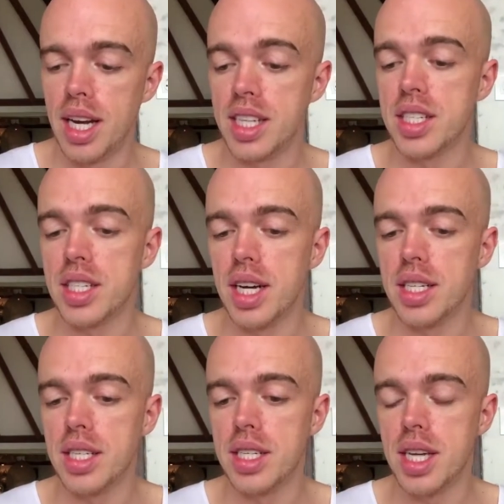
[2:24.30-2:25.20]

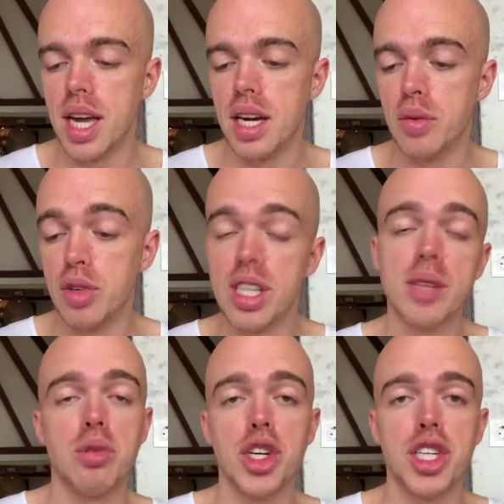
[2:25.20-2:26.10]
exercises. And I really
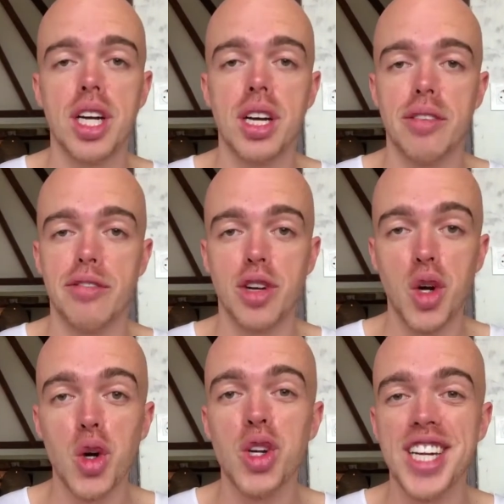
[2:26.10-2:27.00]
appreciate for
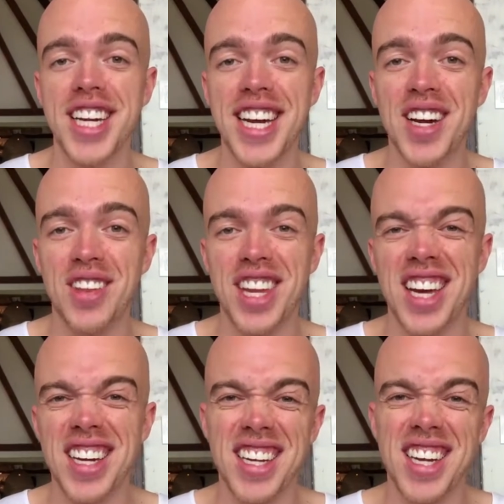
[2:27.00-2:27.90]
calling out
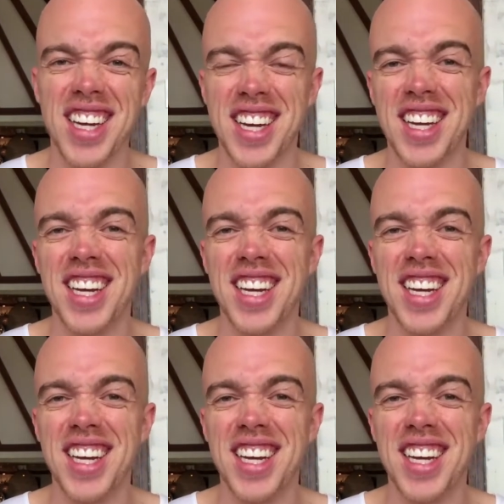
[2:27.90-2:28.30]
that, like,